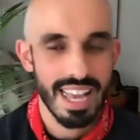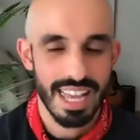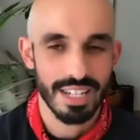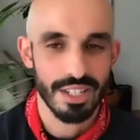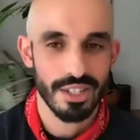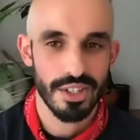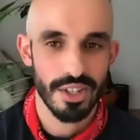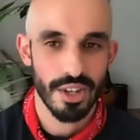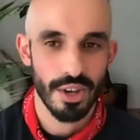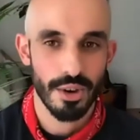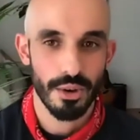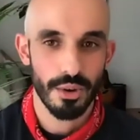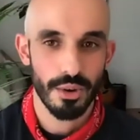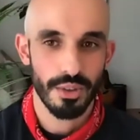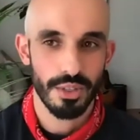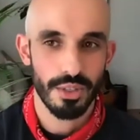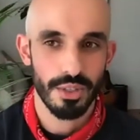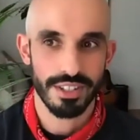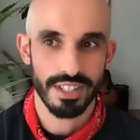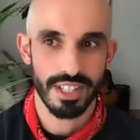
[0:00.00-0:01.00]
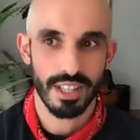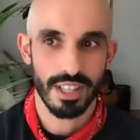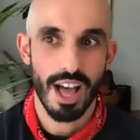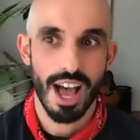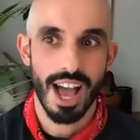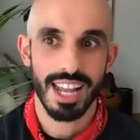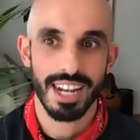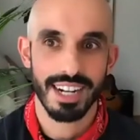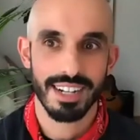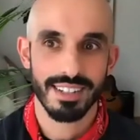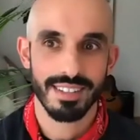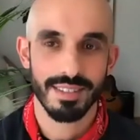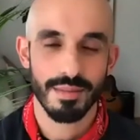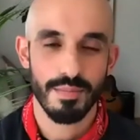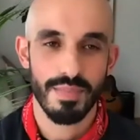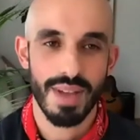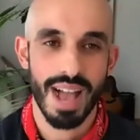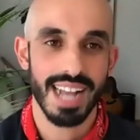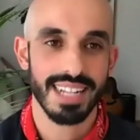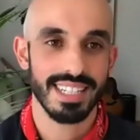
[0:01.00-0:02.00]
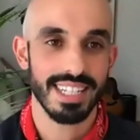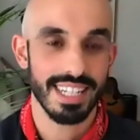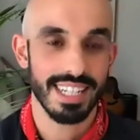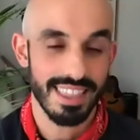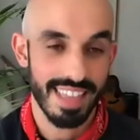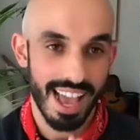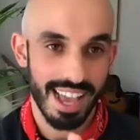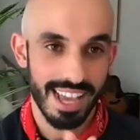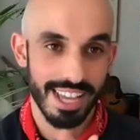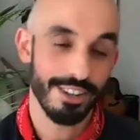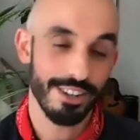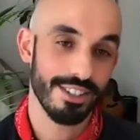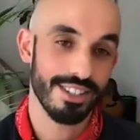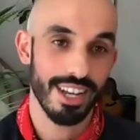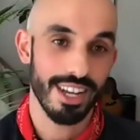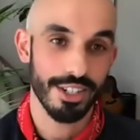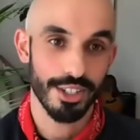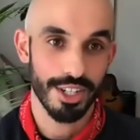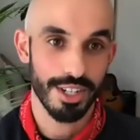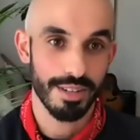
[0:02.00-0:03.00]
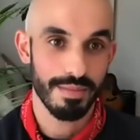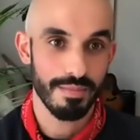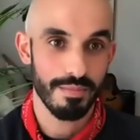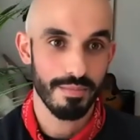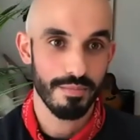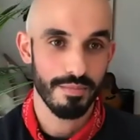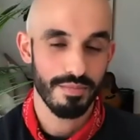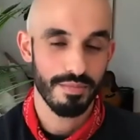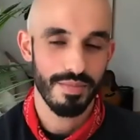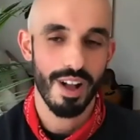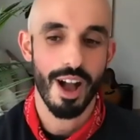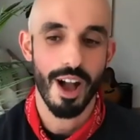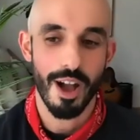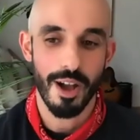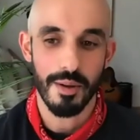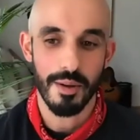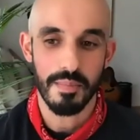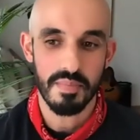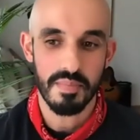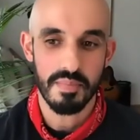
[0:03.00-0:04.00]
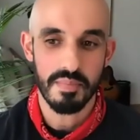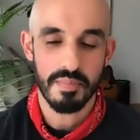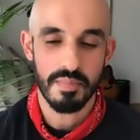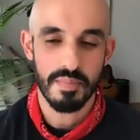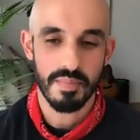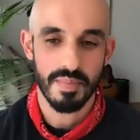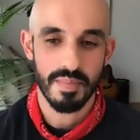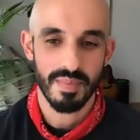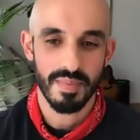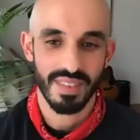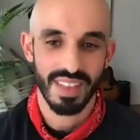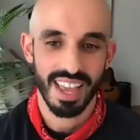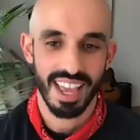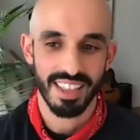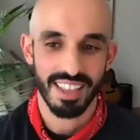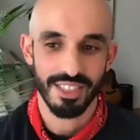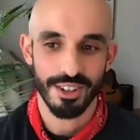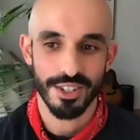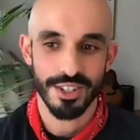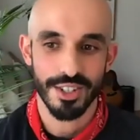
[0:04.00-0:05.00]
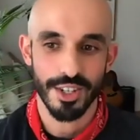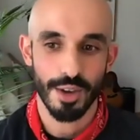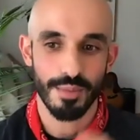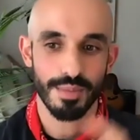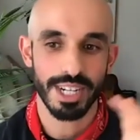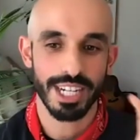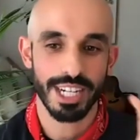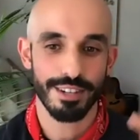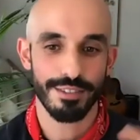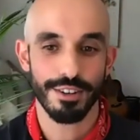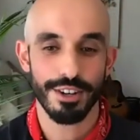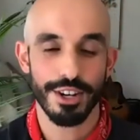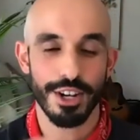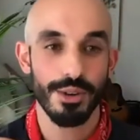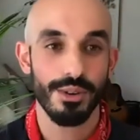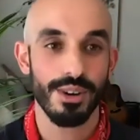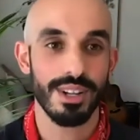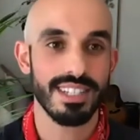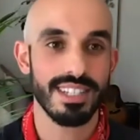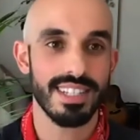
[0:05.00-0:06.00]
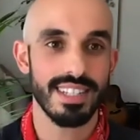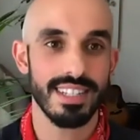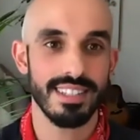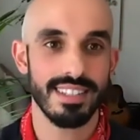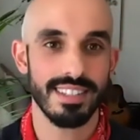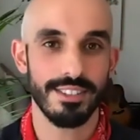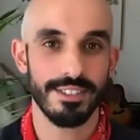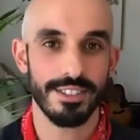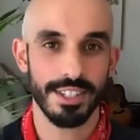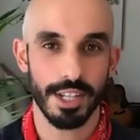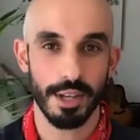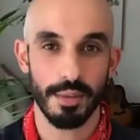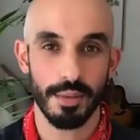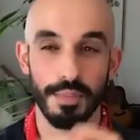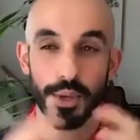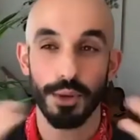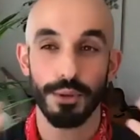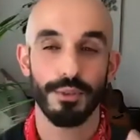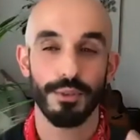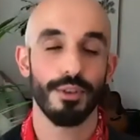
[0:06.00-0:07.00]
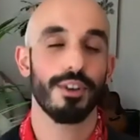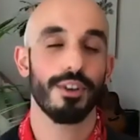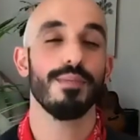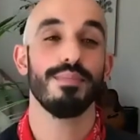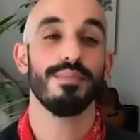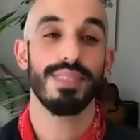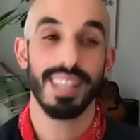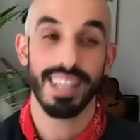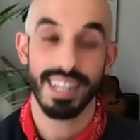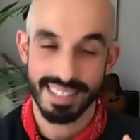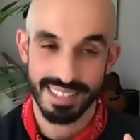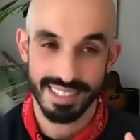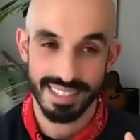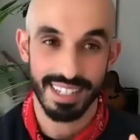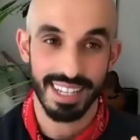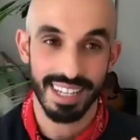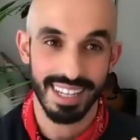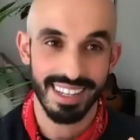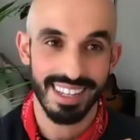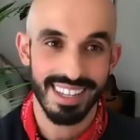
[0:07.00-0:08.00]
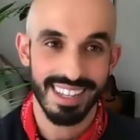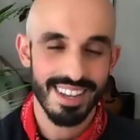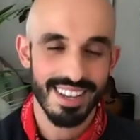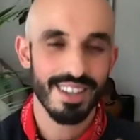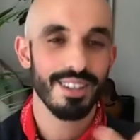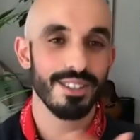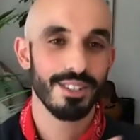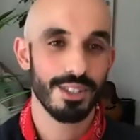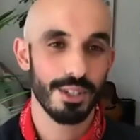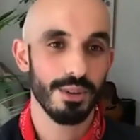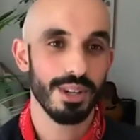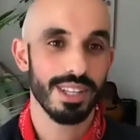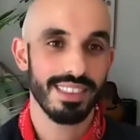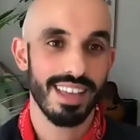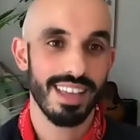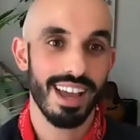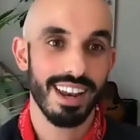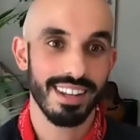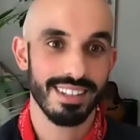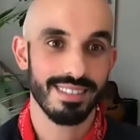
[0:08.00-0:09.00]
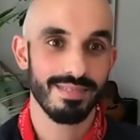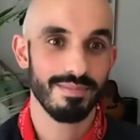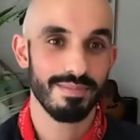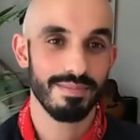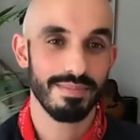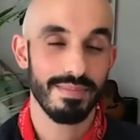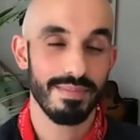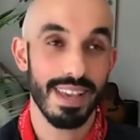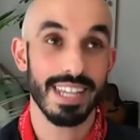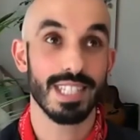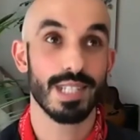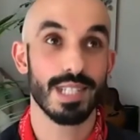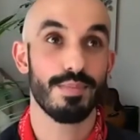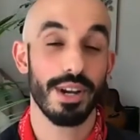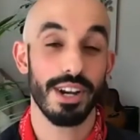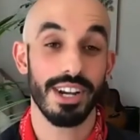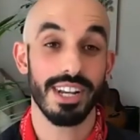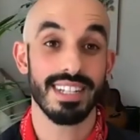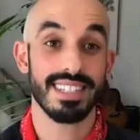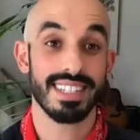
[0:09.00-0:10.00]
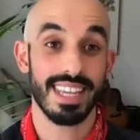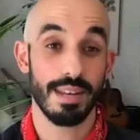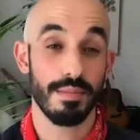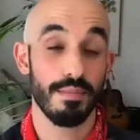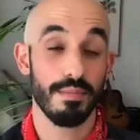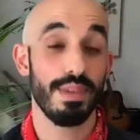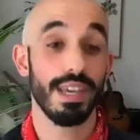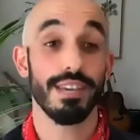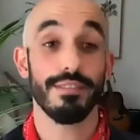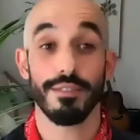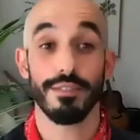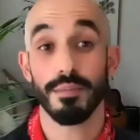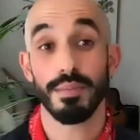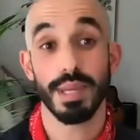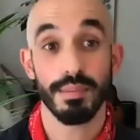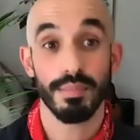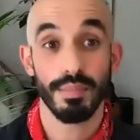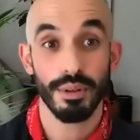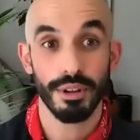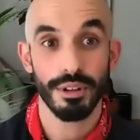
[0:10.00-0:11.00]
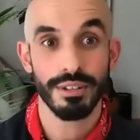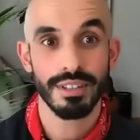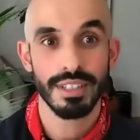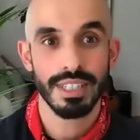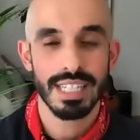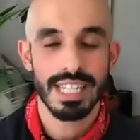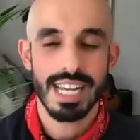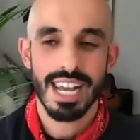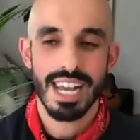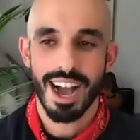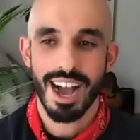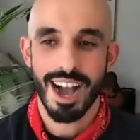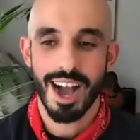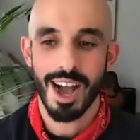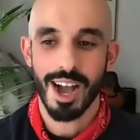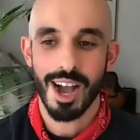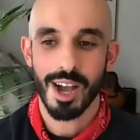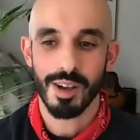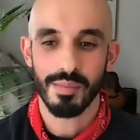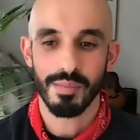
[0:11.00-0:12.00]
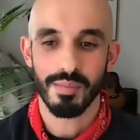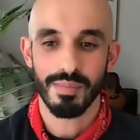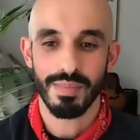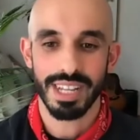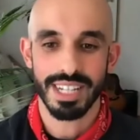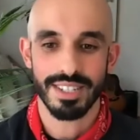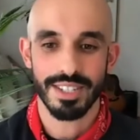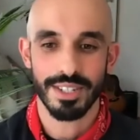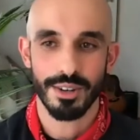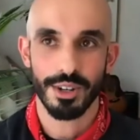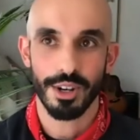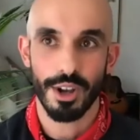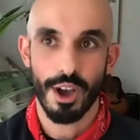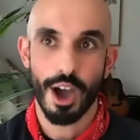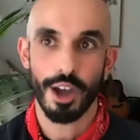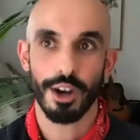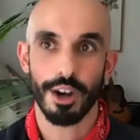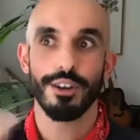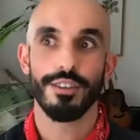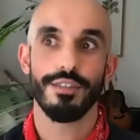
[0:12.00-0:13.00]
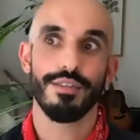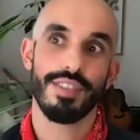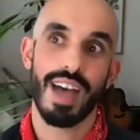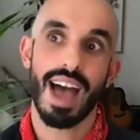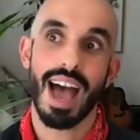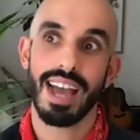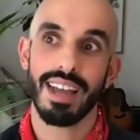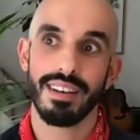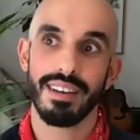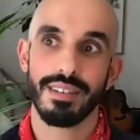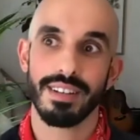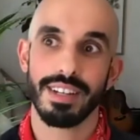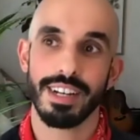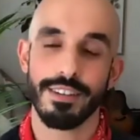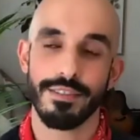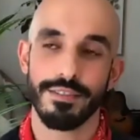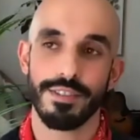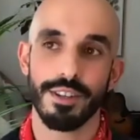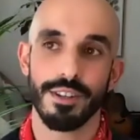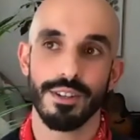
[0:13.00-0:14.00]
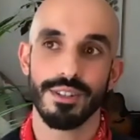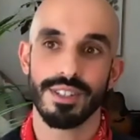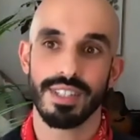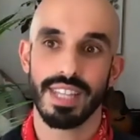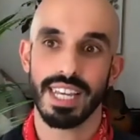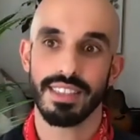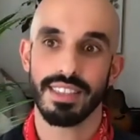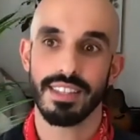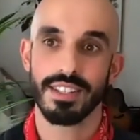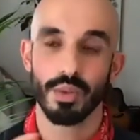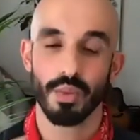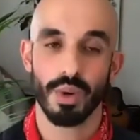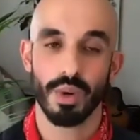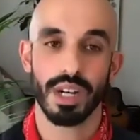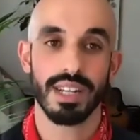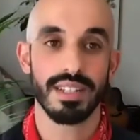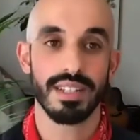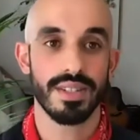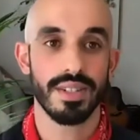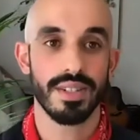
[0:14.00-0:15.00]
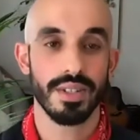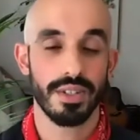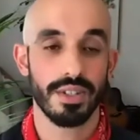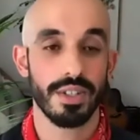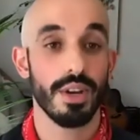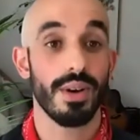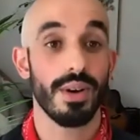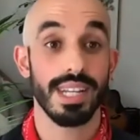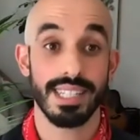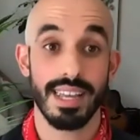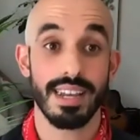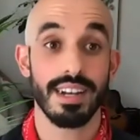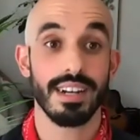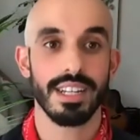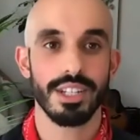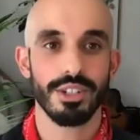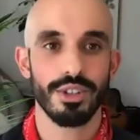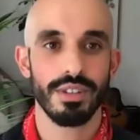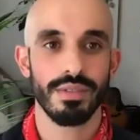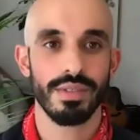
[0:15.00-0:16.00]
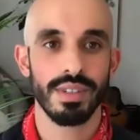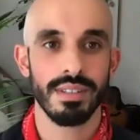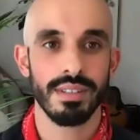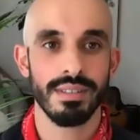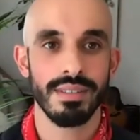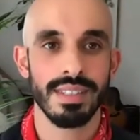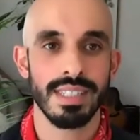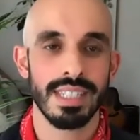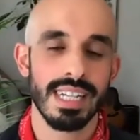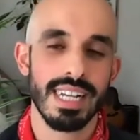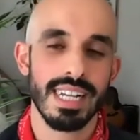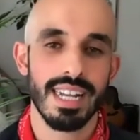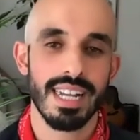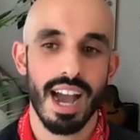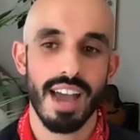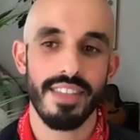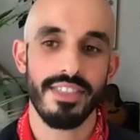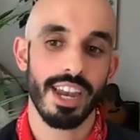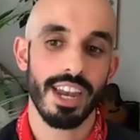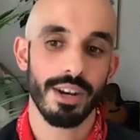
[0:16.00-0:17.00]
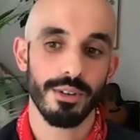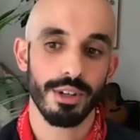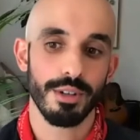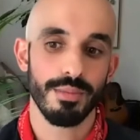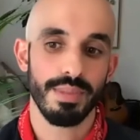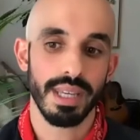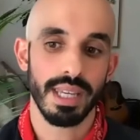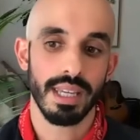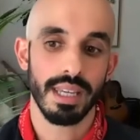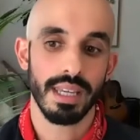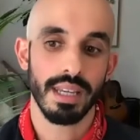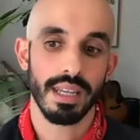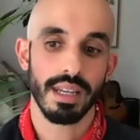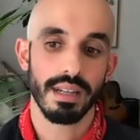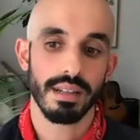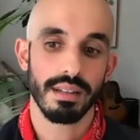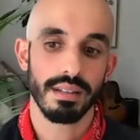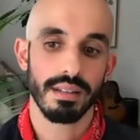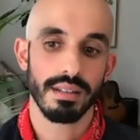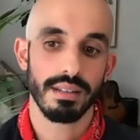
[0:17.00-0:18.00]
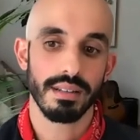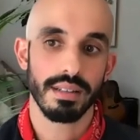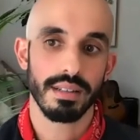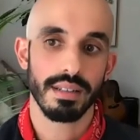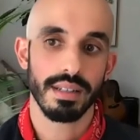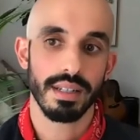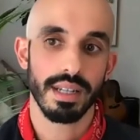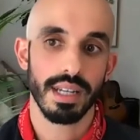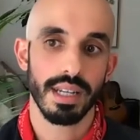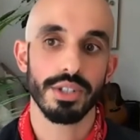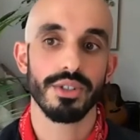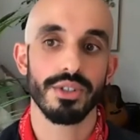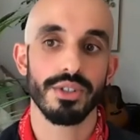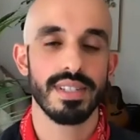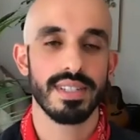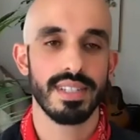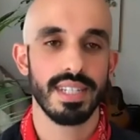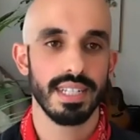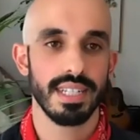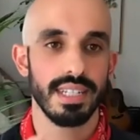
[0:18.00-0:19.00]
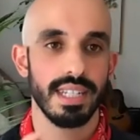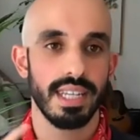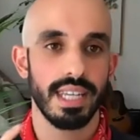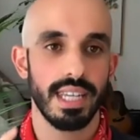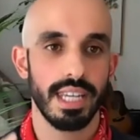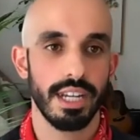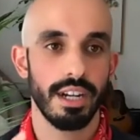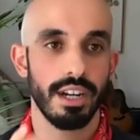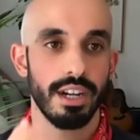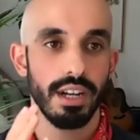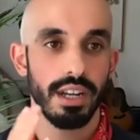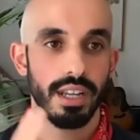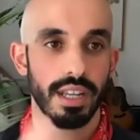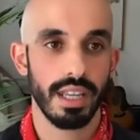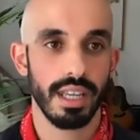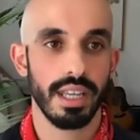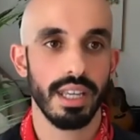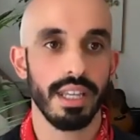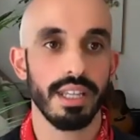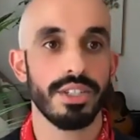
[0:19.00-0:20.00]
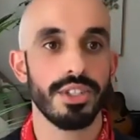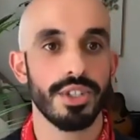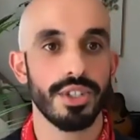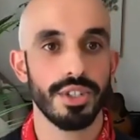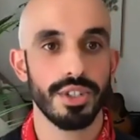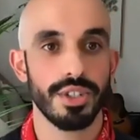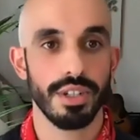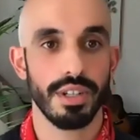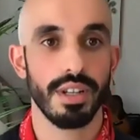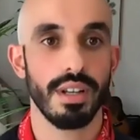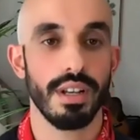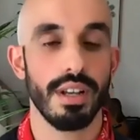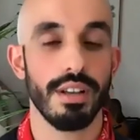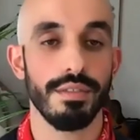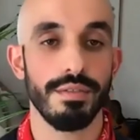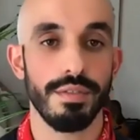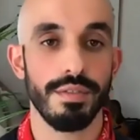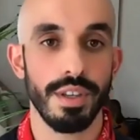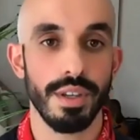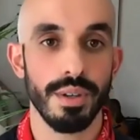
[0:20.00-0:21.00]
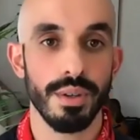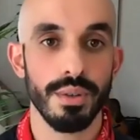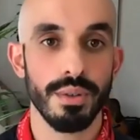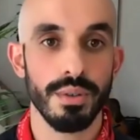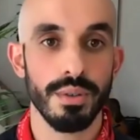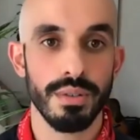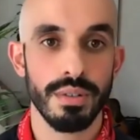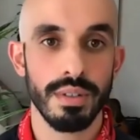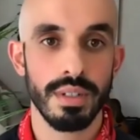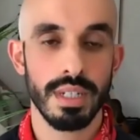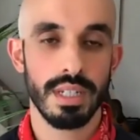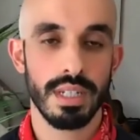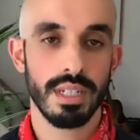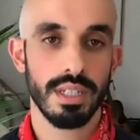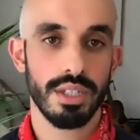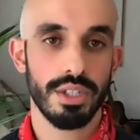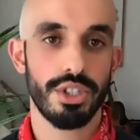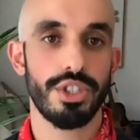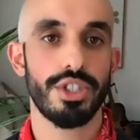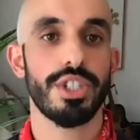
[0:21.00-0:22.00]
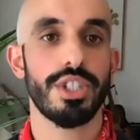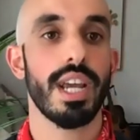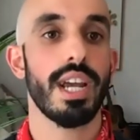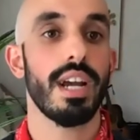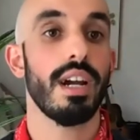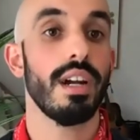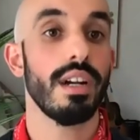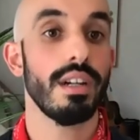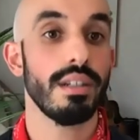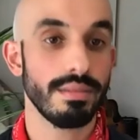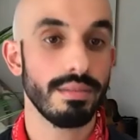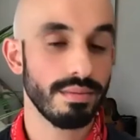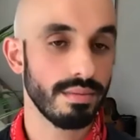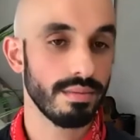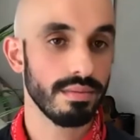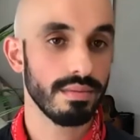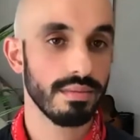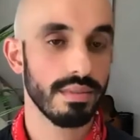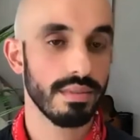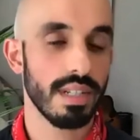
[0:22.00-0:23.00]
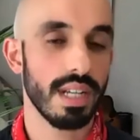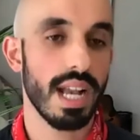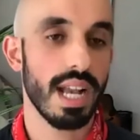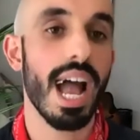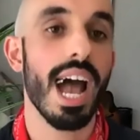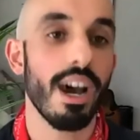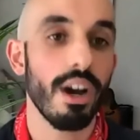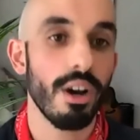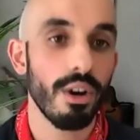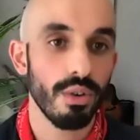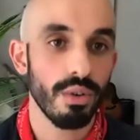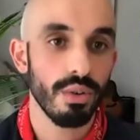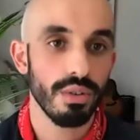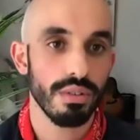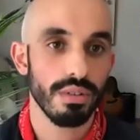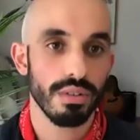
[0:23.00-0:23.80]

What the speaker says: And so there's a lot packed into that intersection. And there's so many different nuances, and there's like a beautiful complexity to what that experience can be for people. And so in honor of that, and it feels like this work is so identity driven, I thought it would be interesting to hear each of you share how